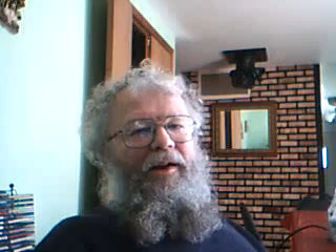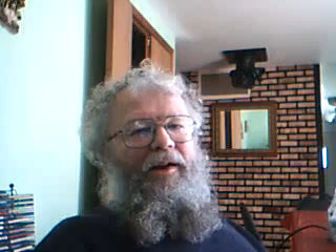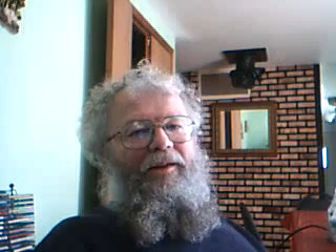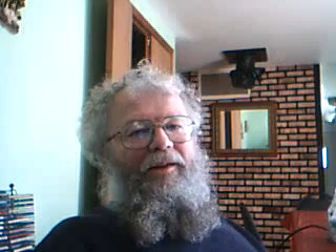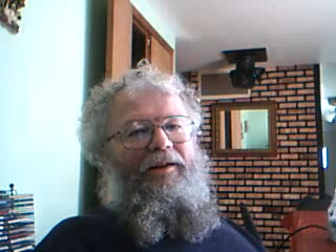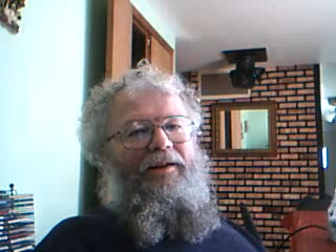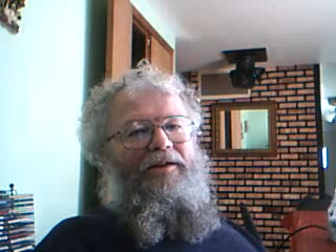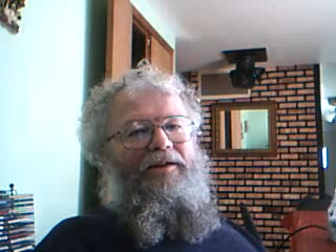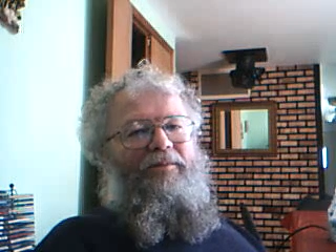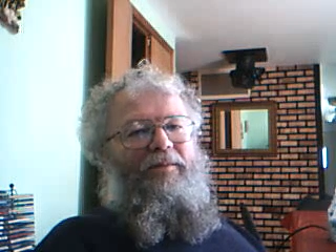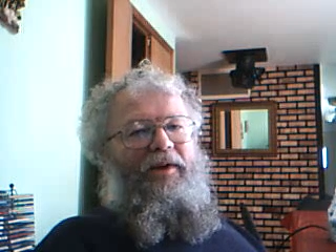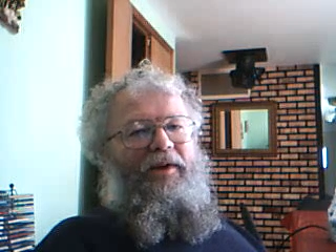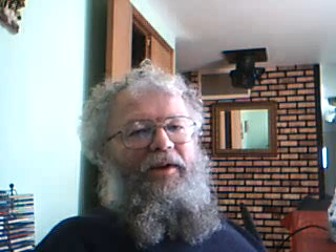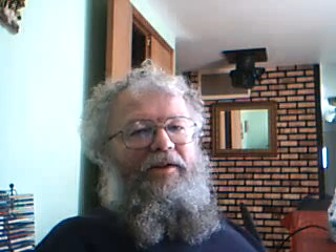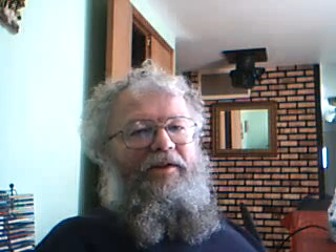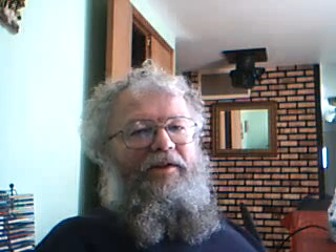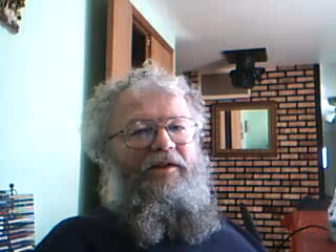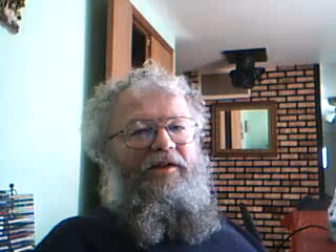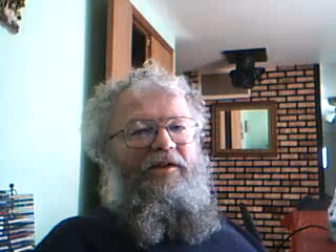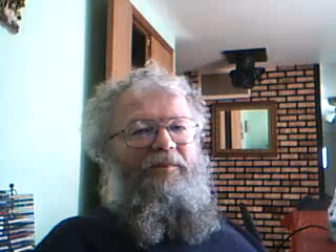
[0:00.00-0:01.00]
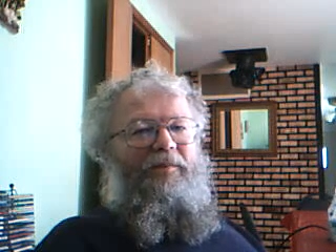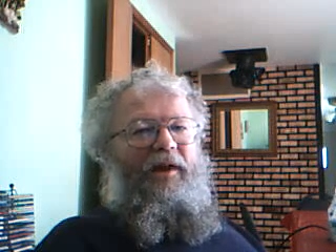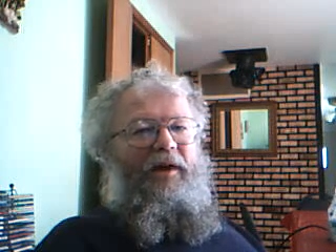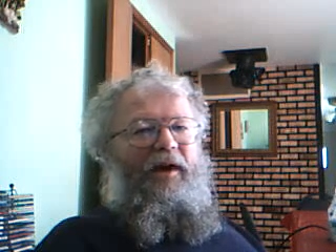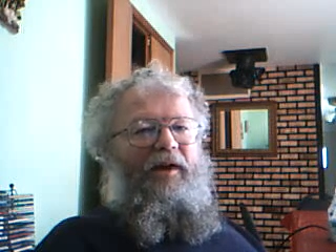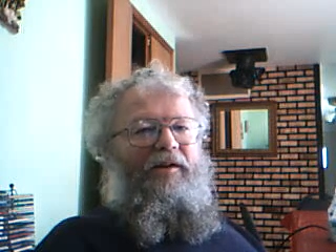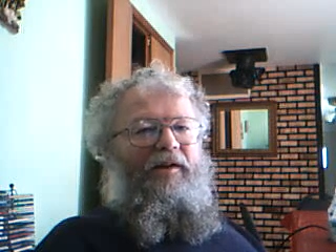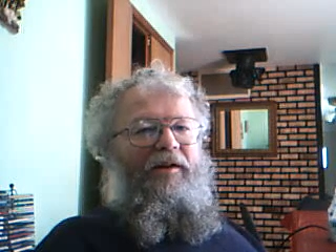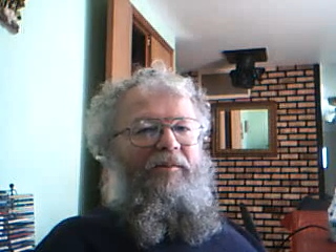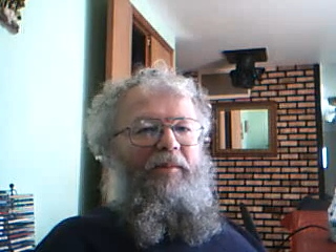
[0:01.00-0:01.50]
That leads me to
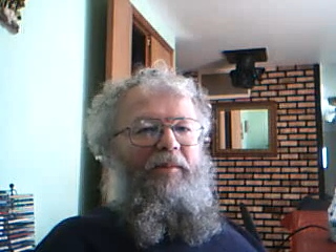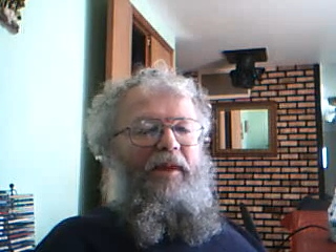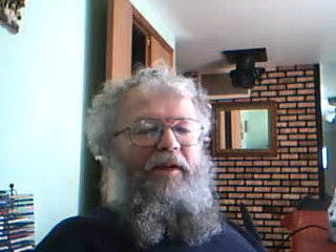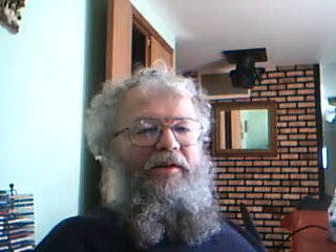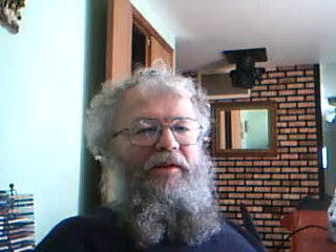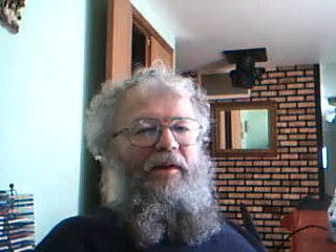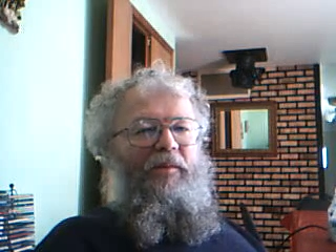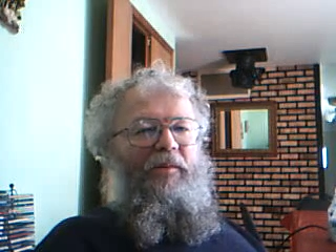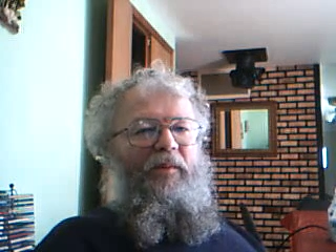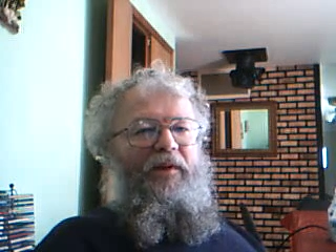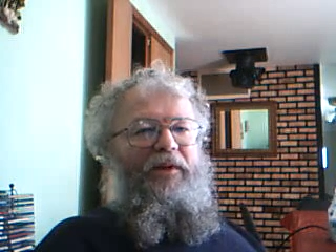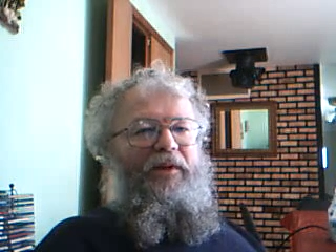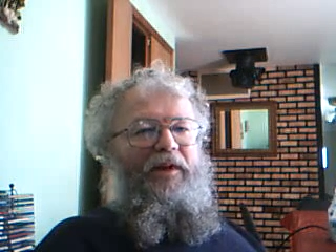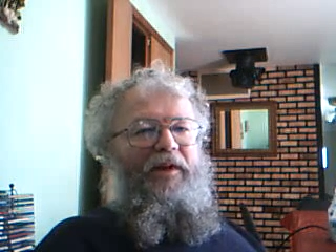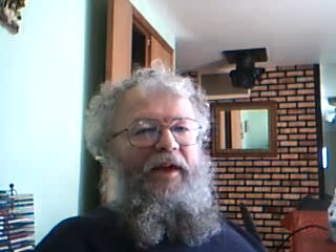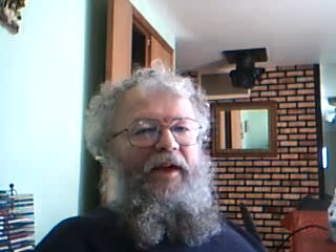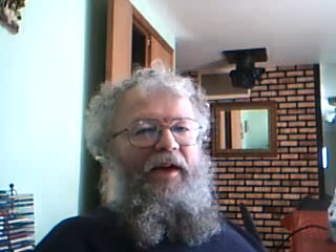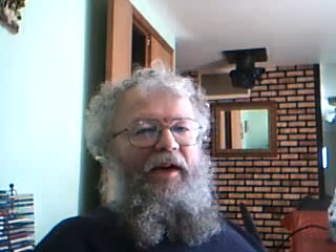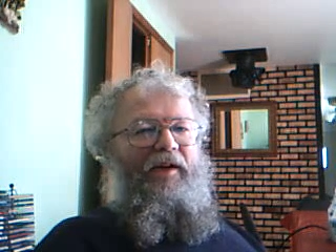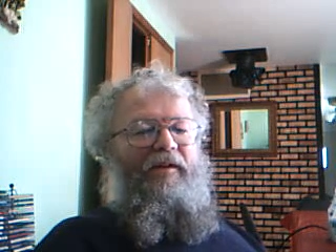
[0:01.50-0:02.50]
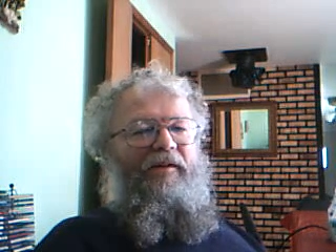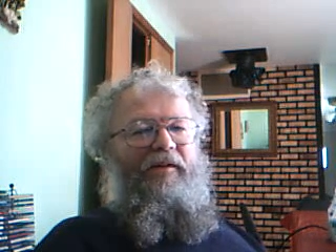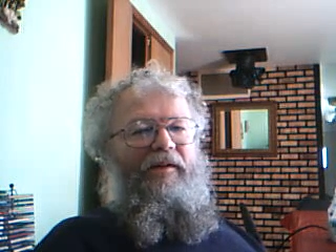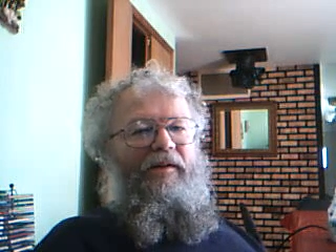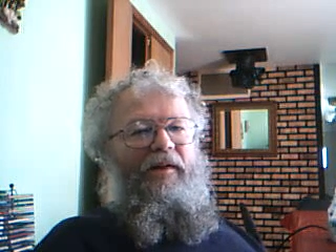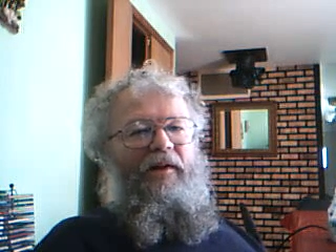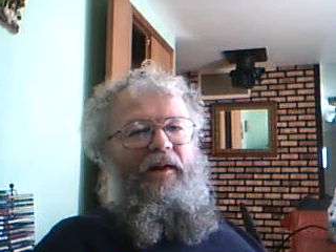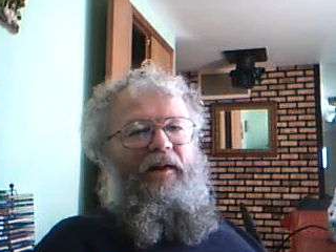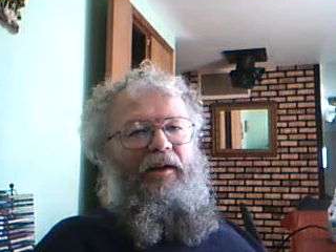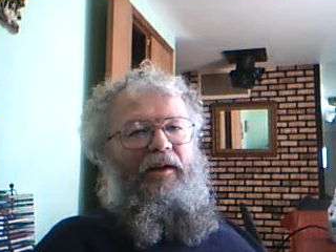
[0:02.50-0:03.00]
suspect, and based on what the texts
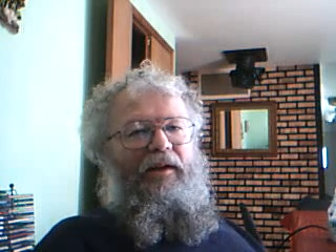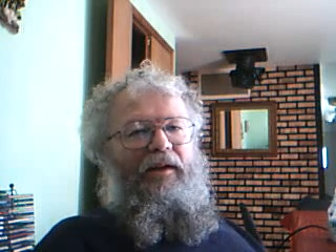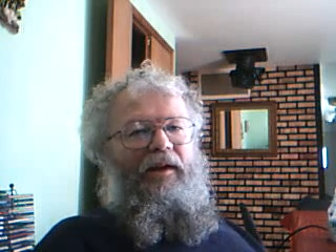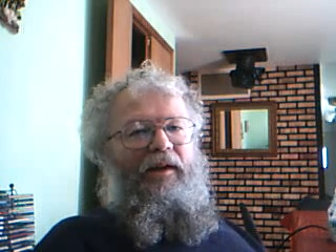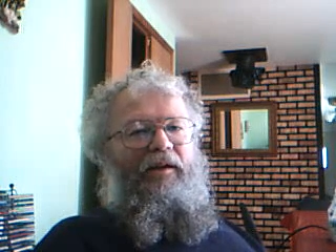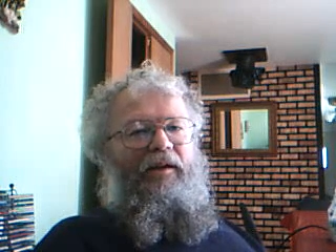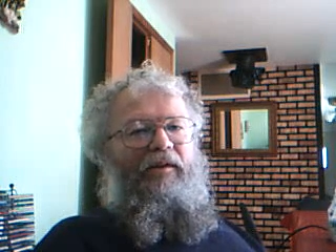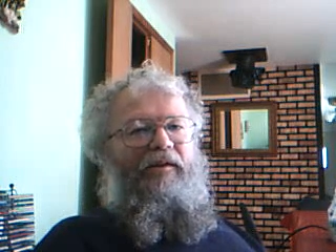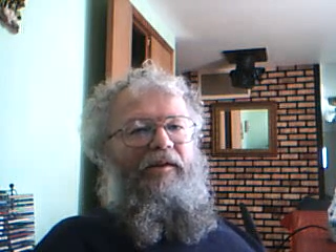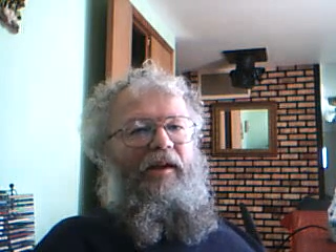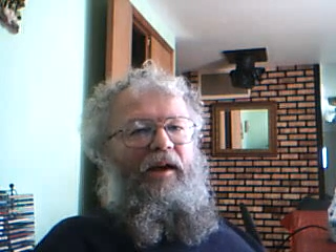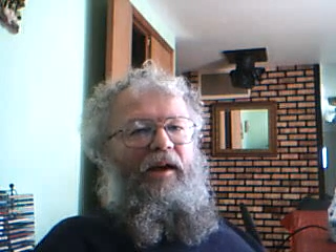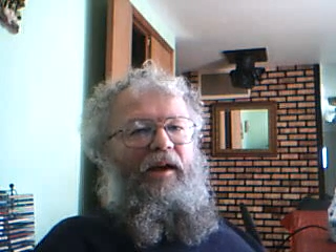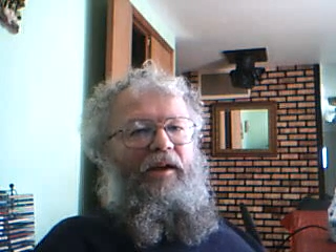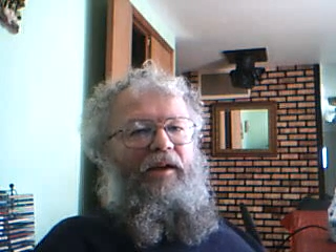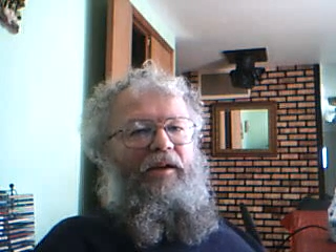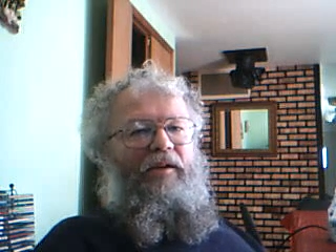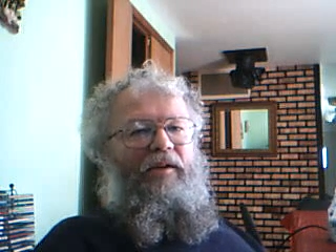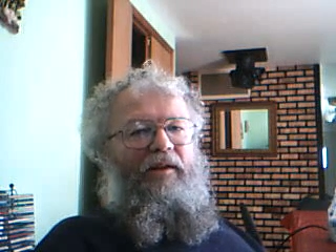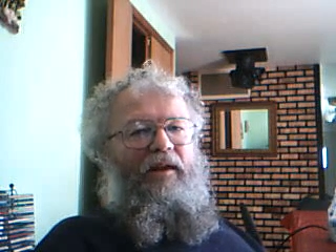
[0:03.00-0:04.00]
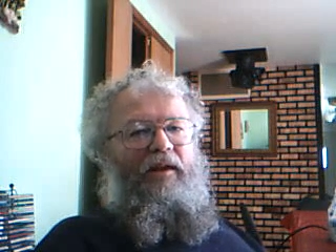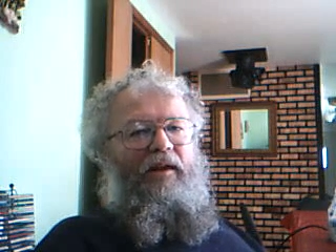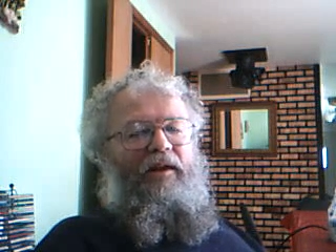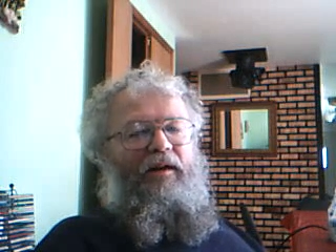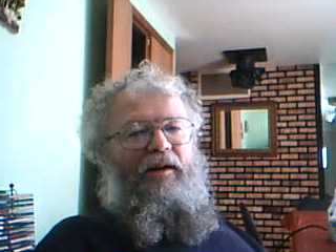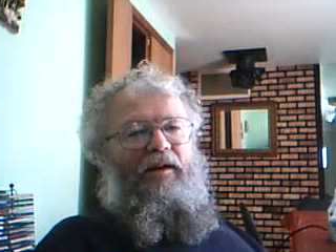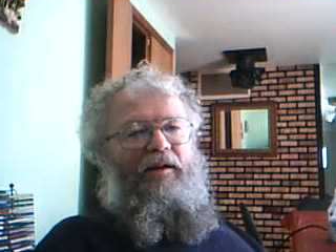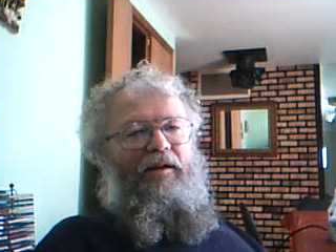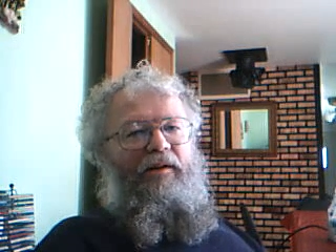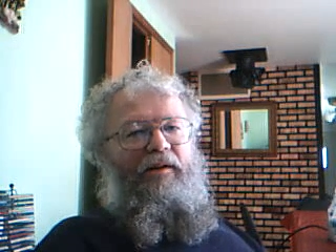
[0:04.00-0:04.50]
at Ning say, that
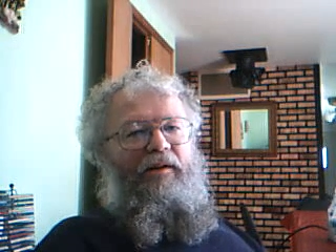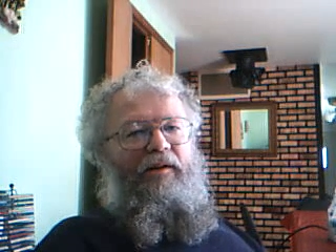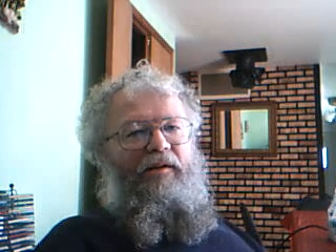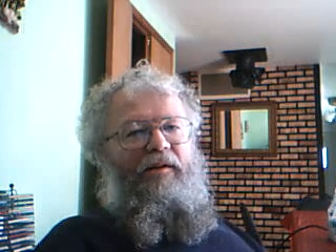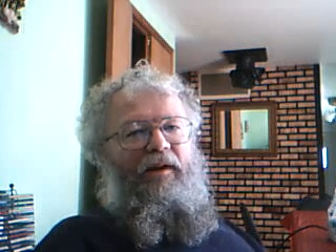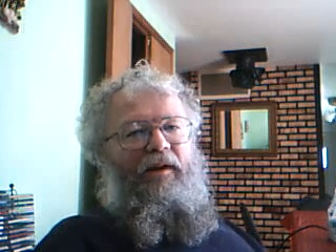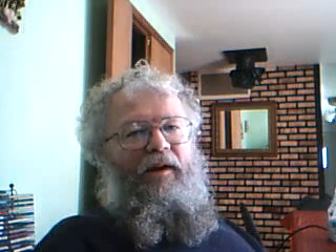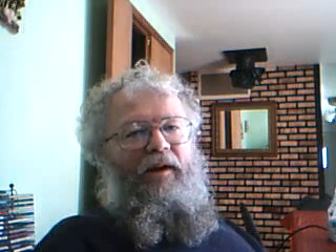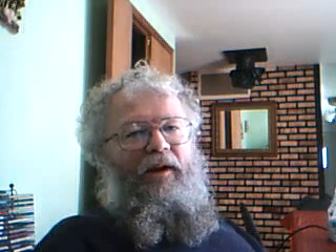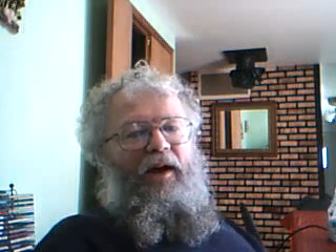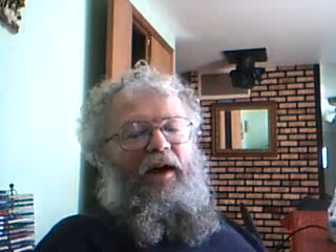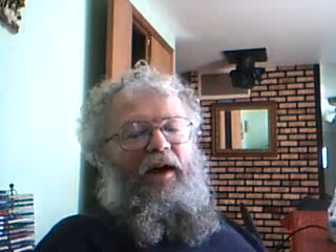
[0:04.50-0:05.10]
it is